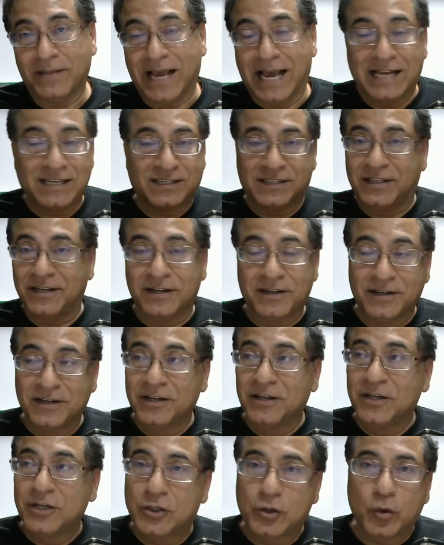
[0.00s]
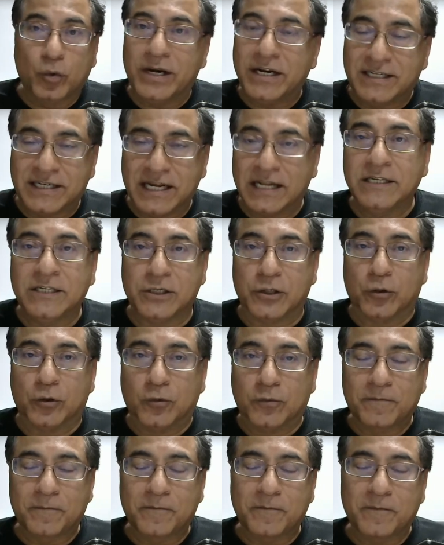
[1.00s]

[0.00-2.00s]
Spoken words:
as the story tells you.